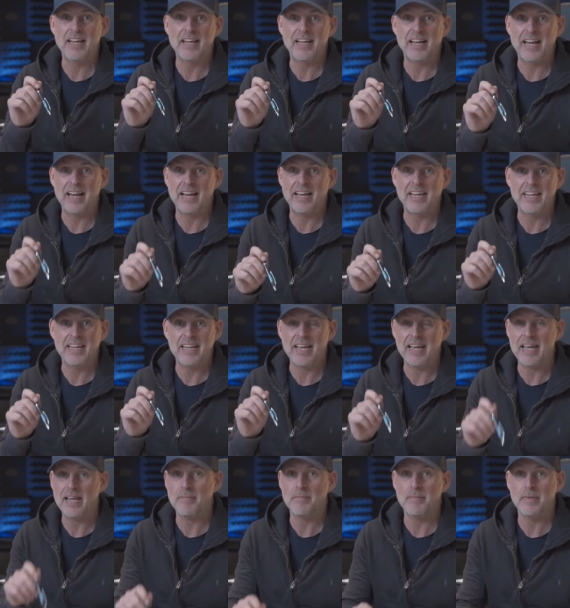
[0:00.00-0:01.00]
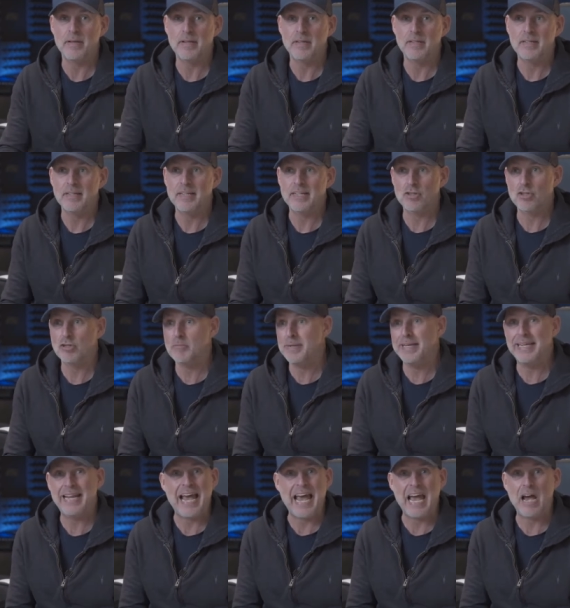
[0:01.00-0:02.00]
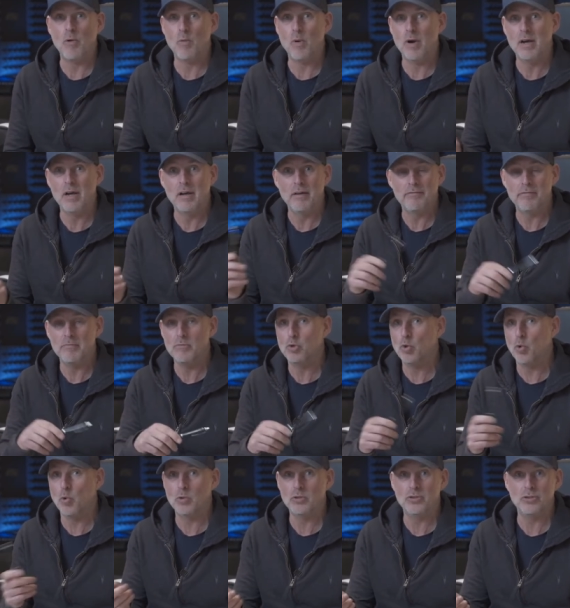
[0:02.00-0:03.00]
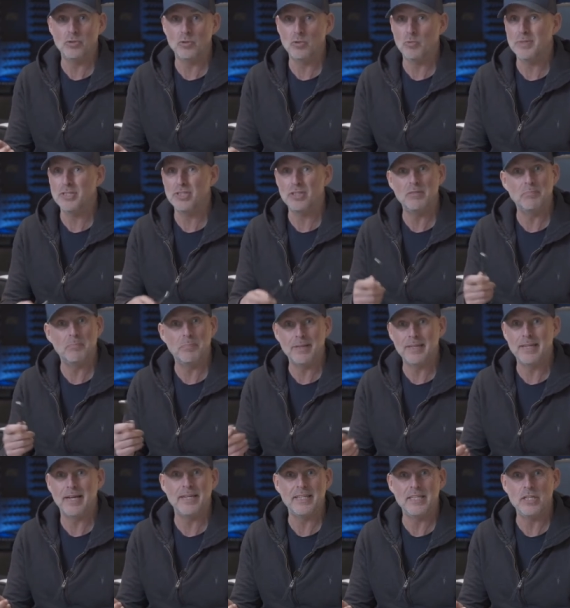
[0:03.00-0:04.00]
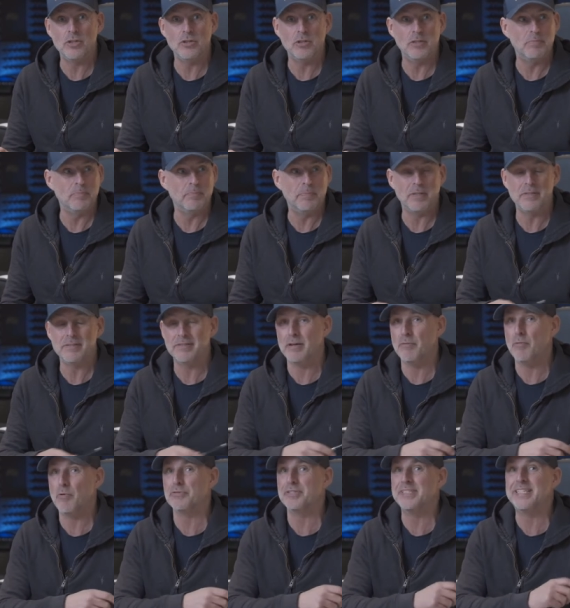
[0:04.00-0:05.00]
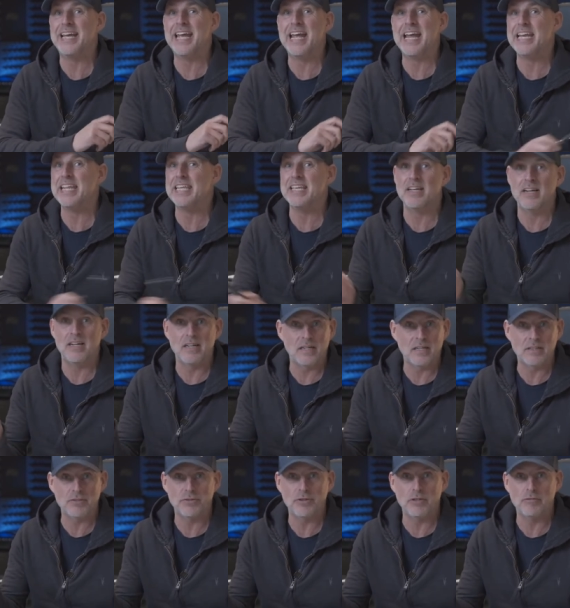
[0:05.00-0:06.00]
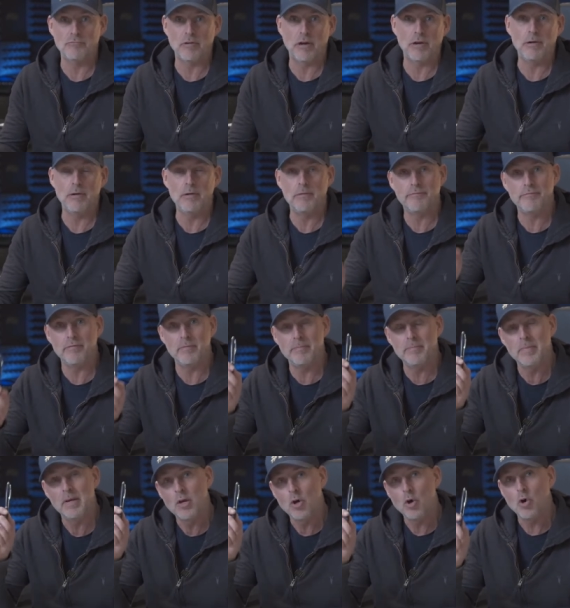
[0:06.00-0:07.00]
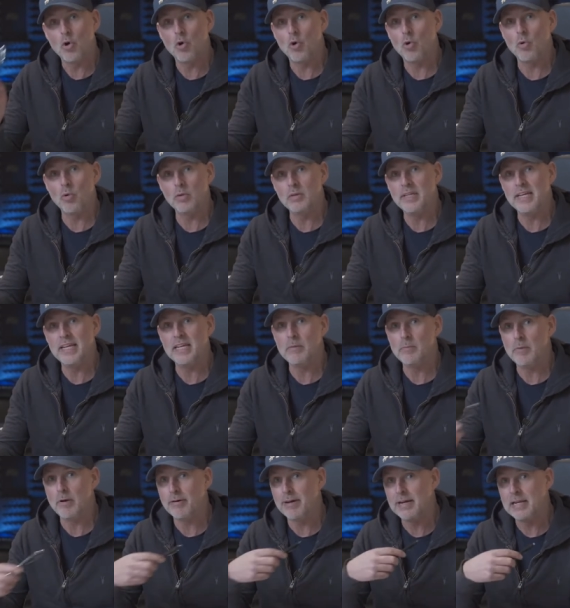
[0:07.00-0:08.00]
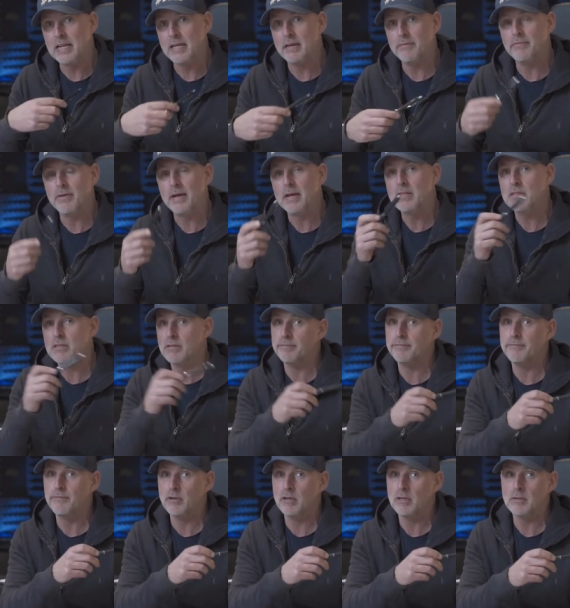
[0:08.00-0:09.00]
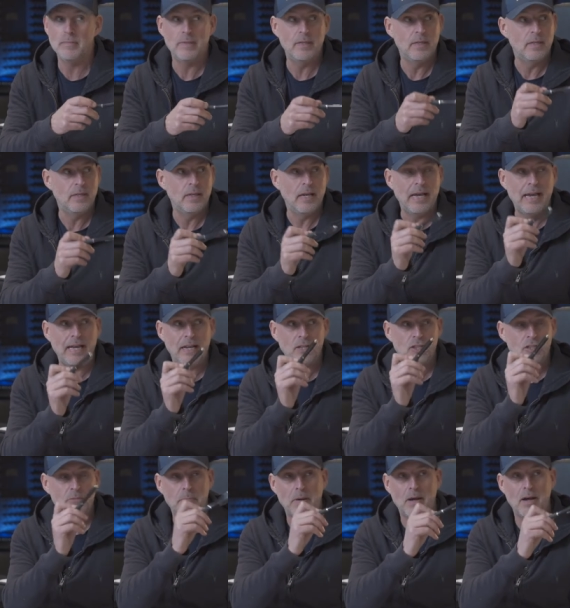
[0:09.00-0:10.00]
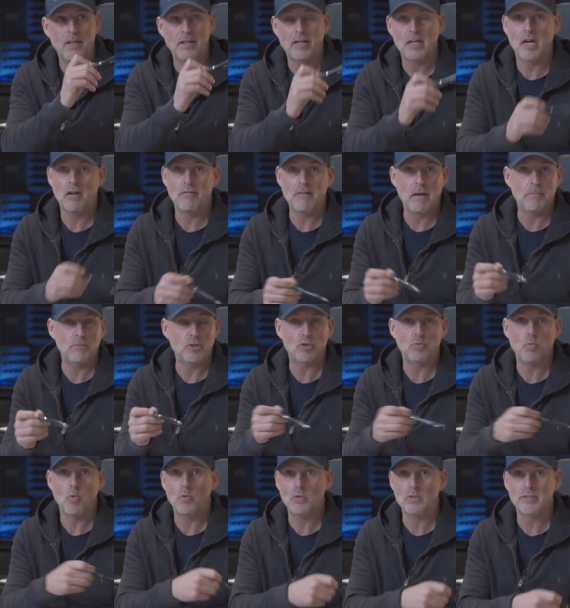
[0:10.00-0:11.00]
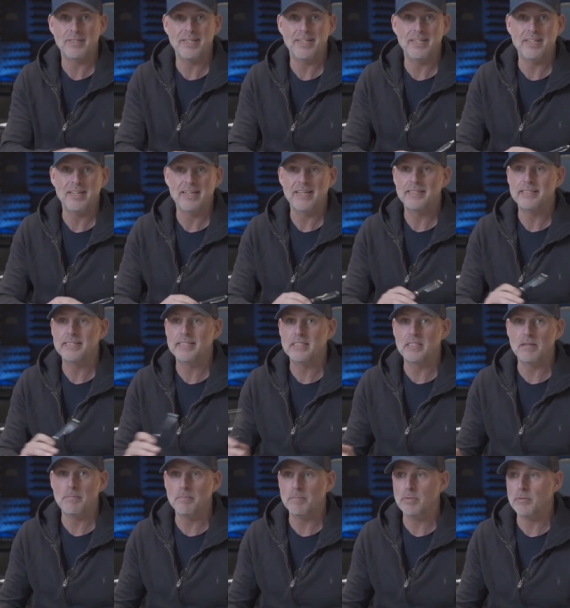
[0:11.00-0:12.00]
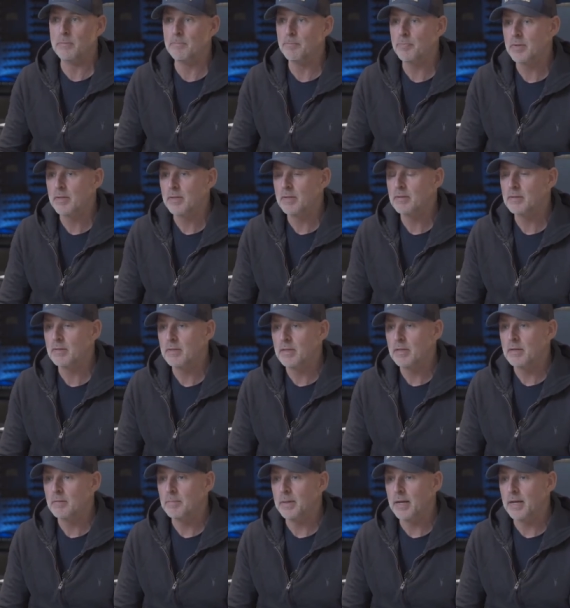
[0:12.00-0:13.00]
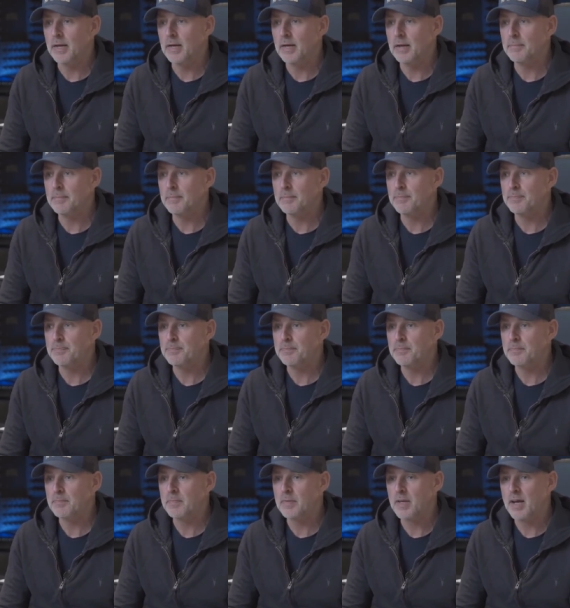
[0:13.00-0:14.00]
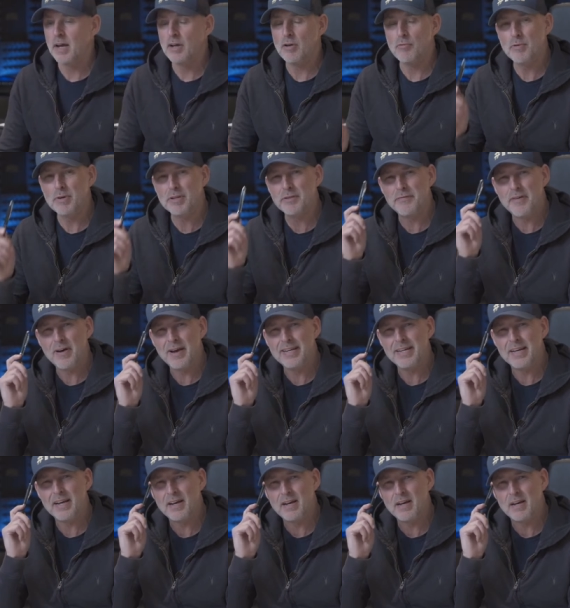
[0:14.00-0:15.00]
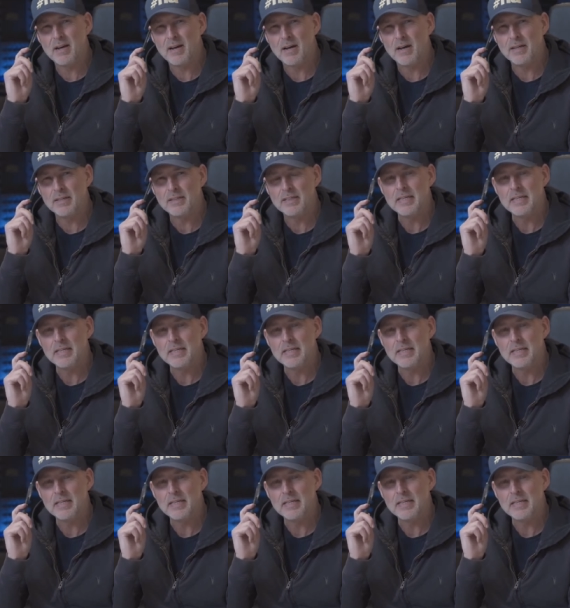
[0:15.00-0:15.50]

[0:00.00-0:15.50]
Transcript: a.m. It took me an hour from door to door, which is bloody good because there wasn't any cars on the road from Horndean, where I live, to Fulham, and I just parked the car up and just walked it in. Simple. But I always find it hard.